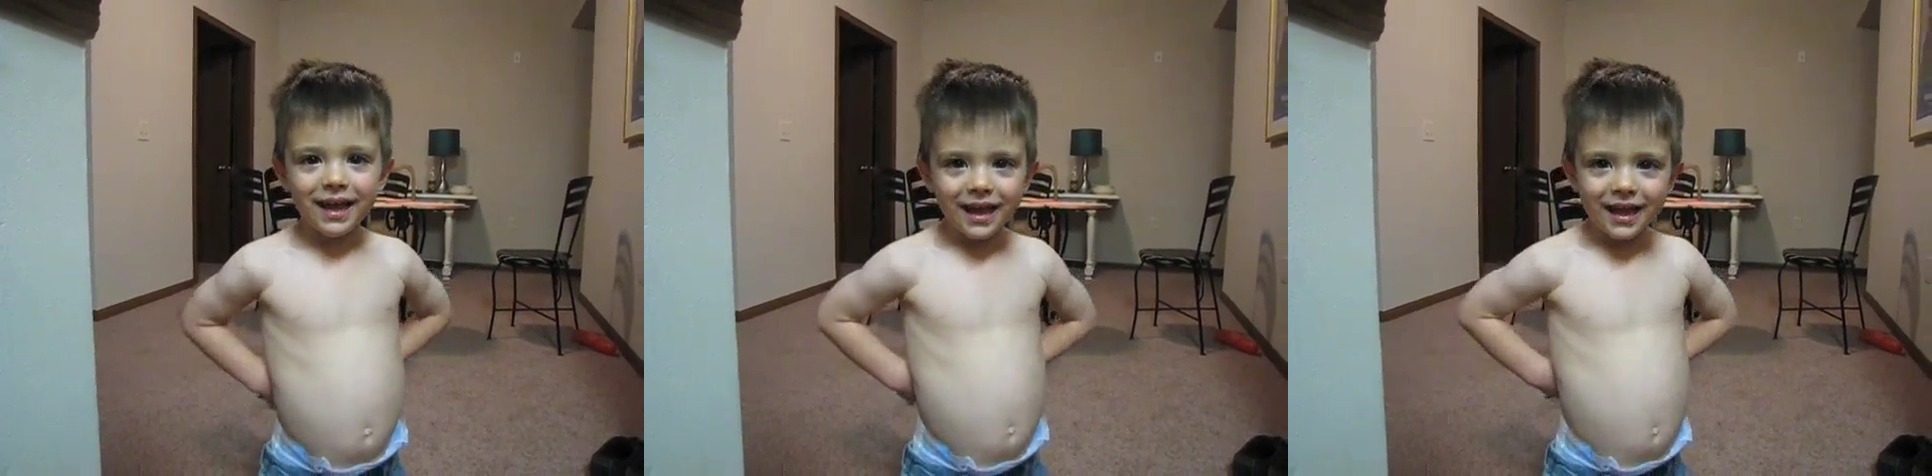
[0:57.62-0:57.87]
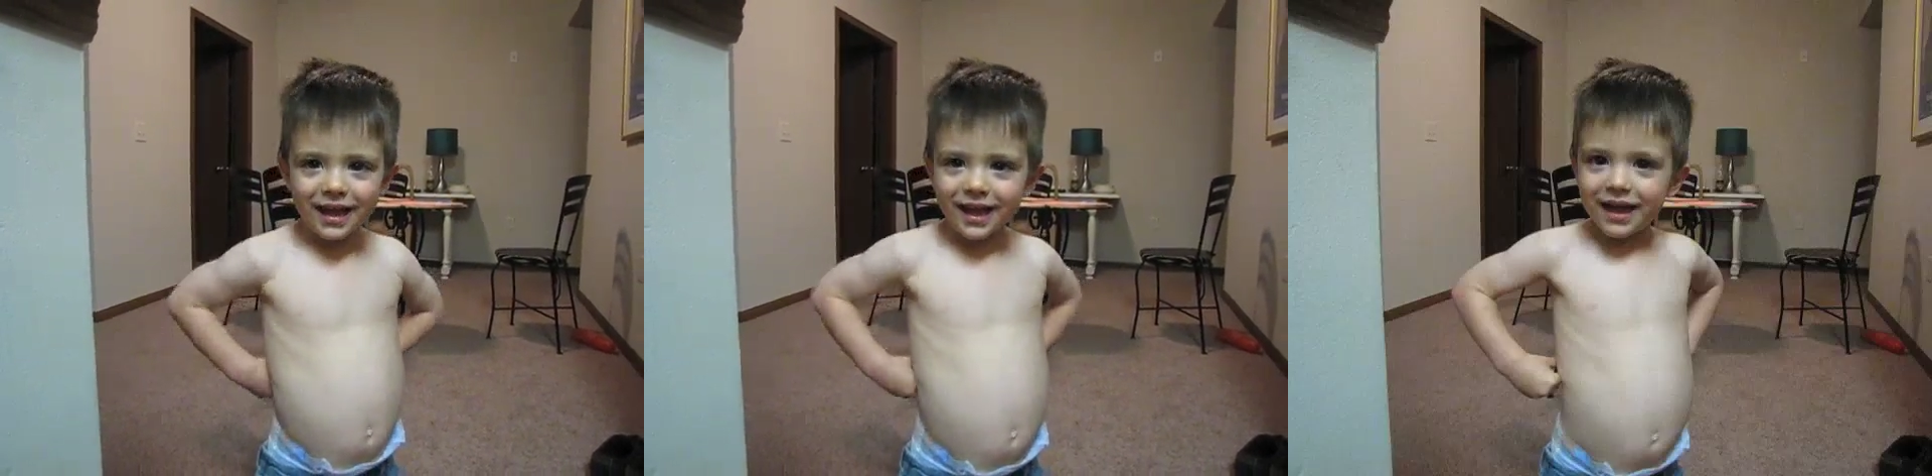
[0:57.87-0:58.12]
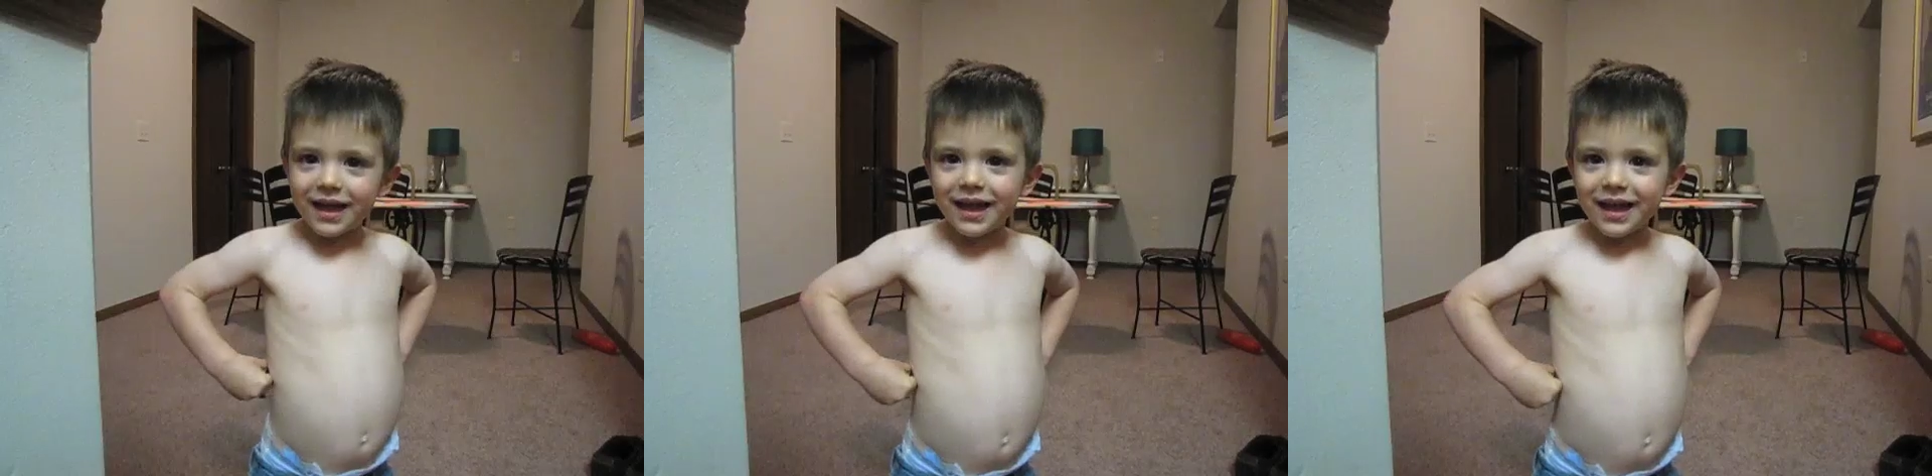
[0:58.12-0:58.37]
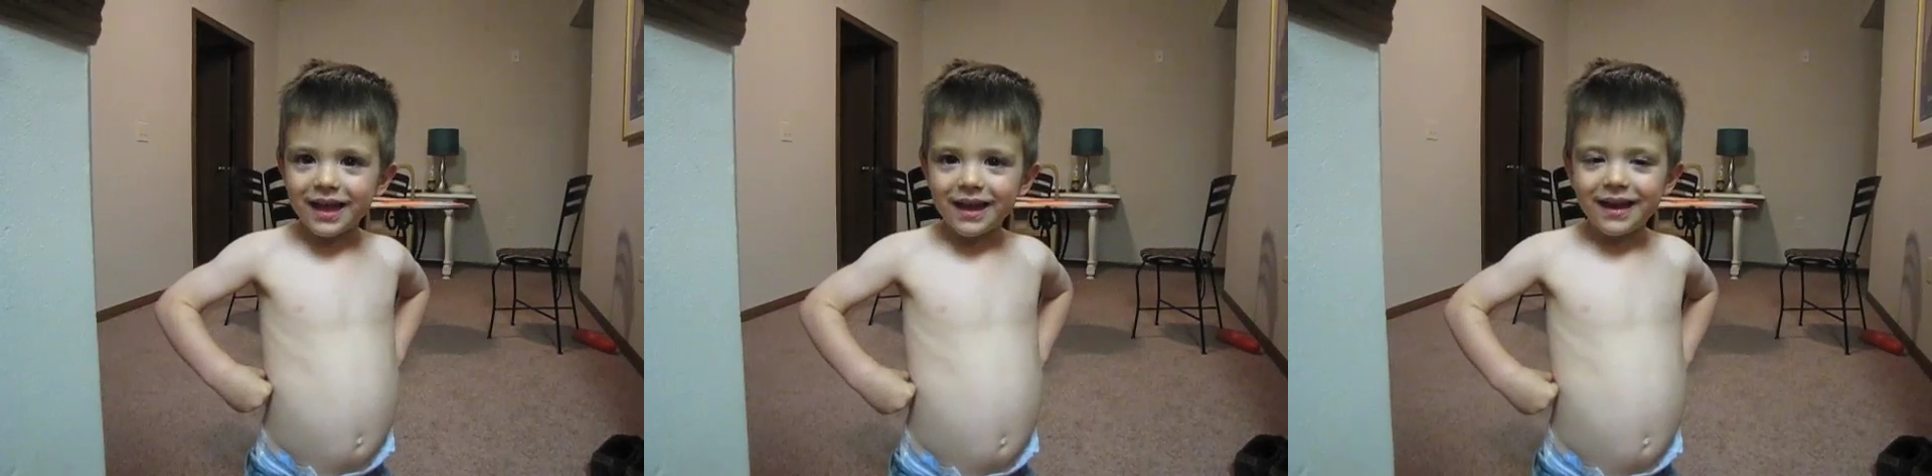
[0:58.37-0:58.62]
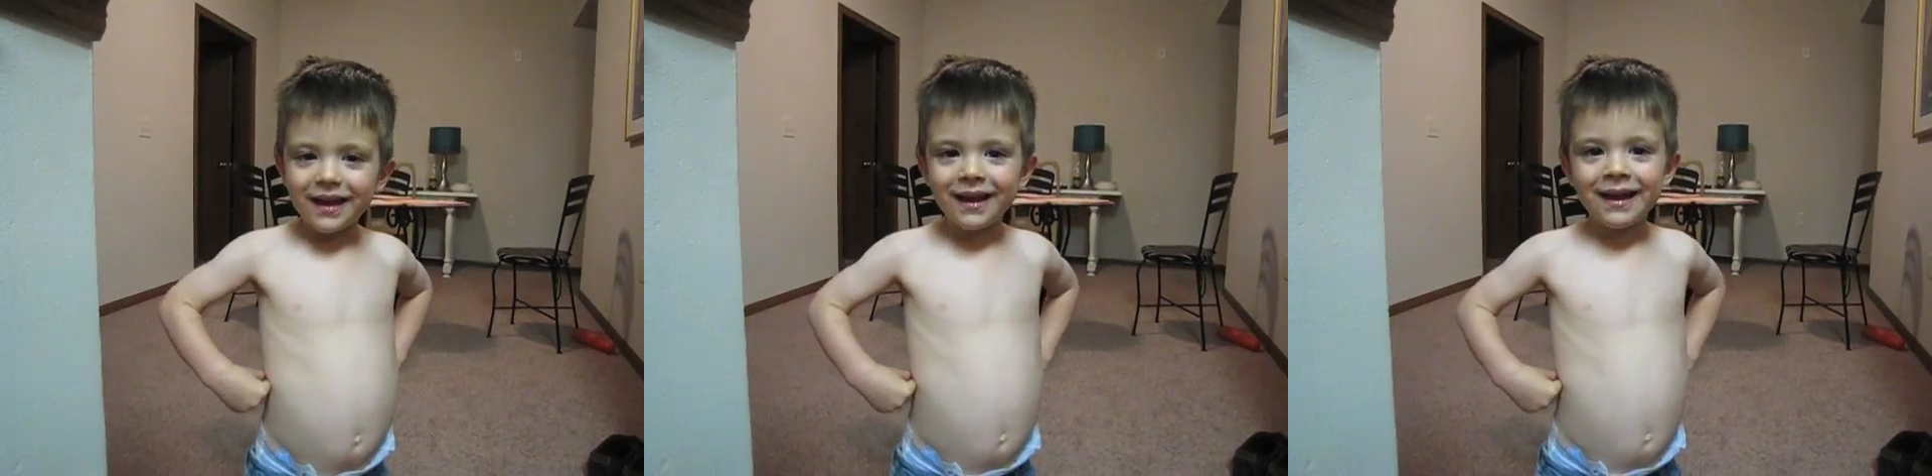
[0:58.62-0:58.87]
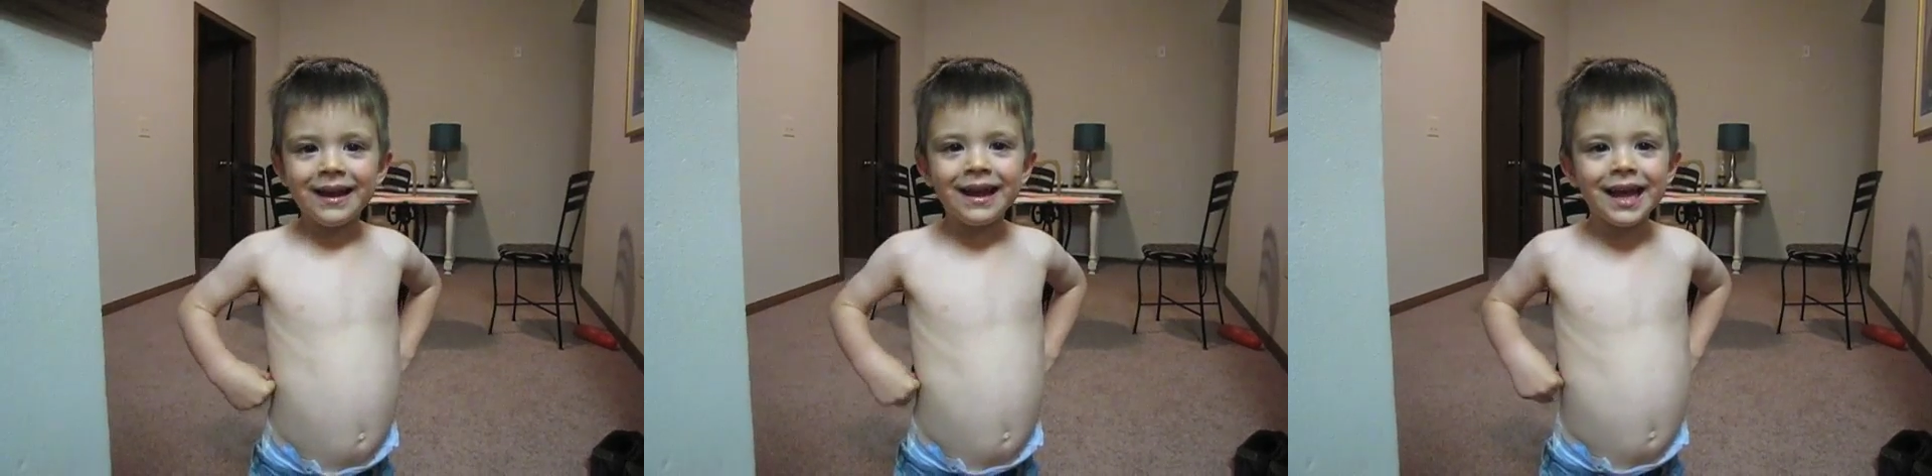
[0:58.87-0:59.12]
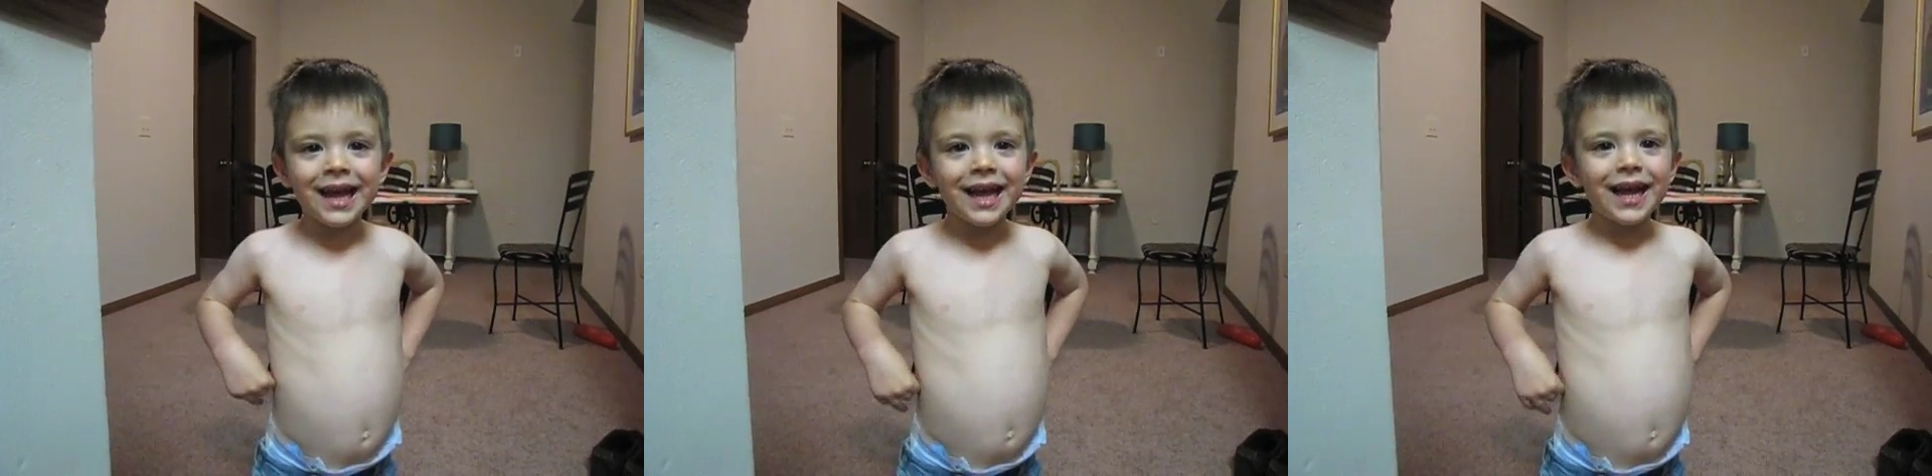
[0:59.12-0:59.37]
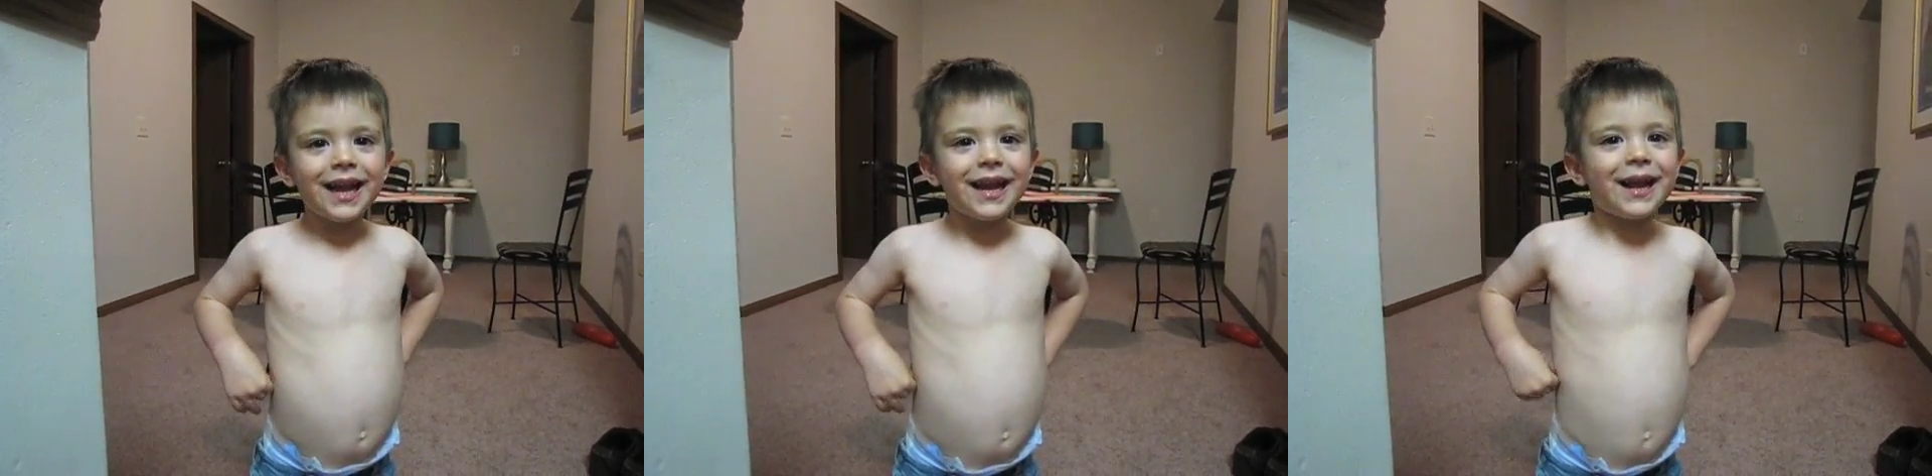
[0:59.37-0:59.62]
What's your name?
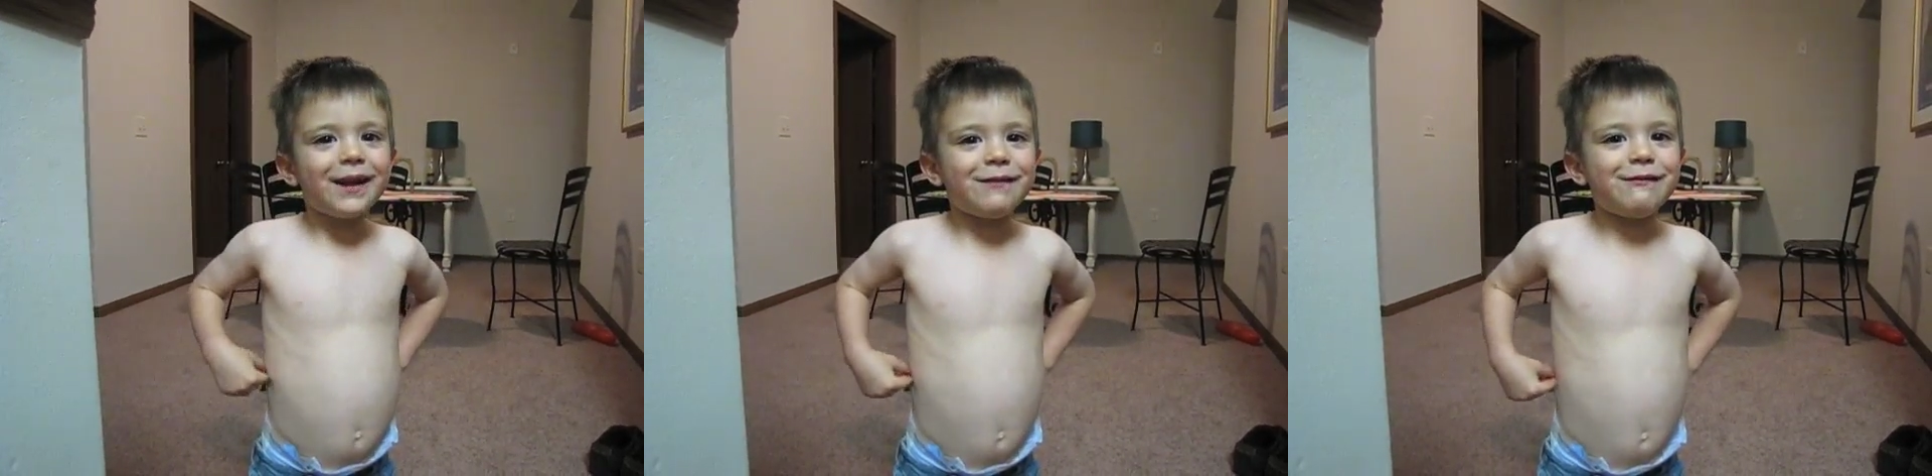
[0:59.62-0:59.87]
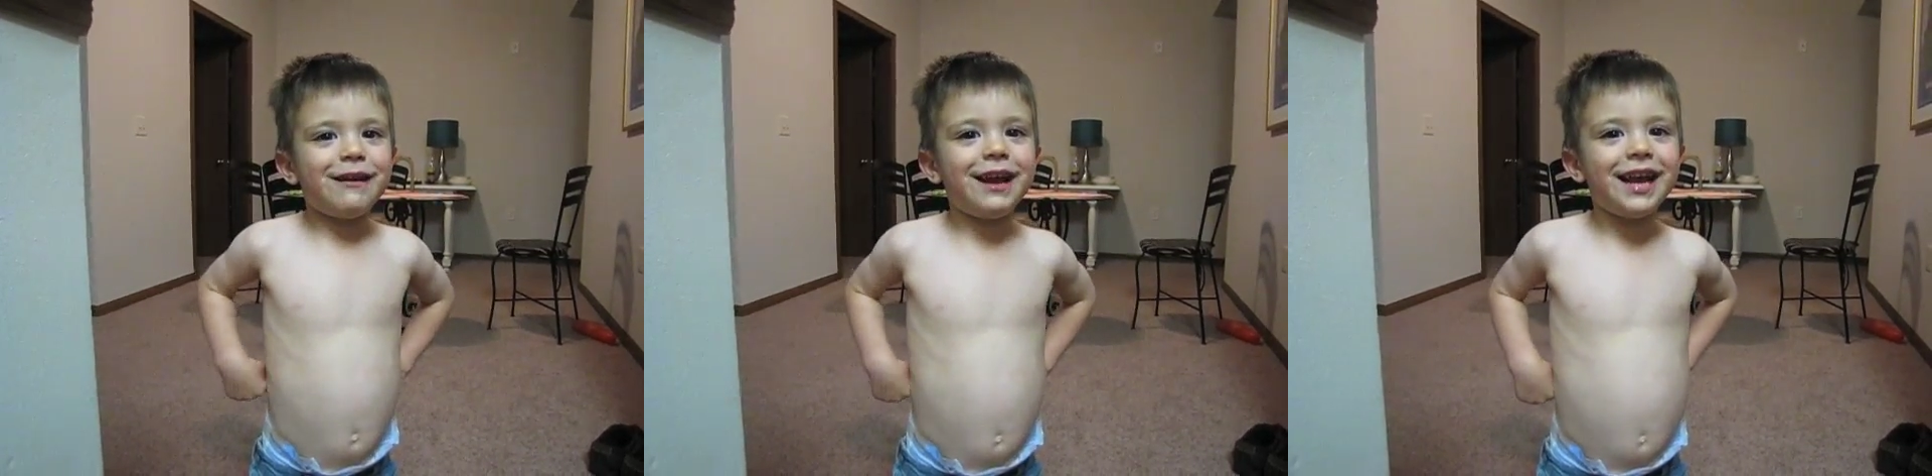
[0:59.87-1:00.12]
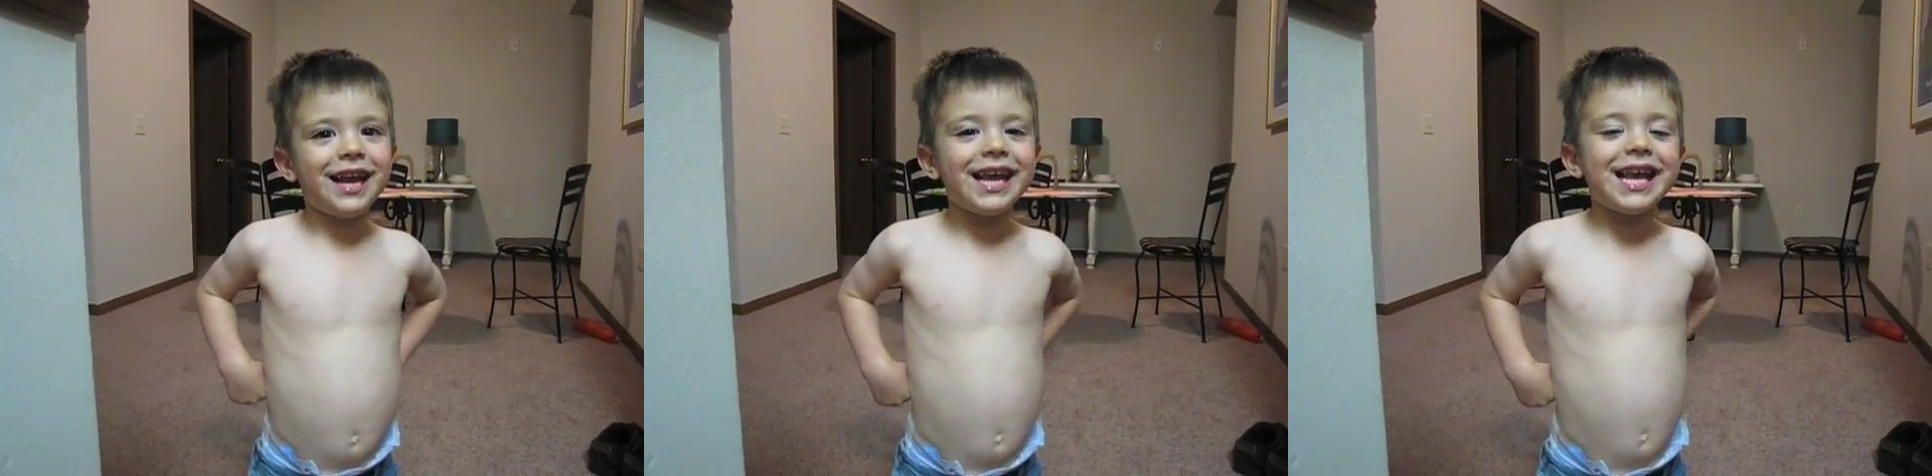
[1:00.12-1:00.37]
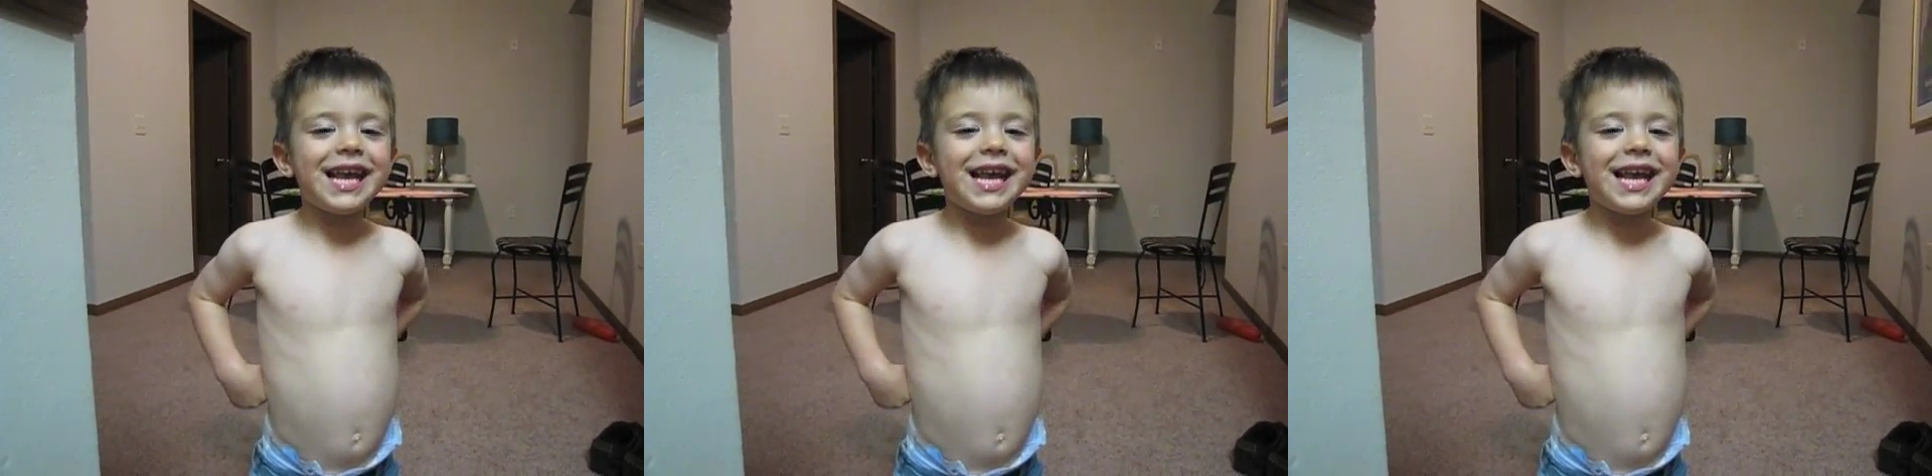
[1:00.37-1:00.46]
Name is three.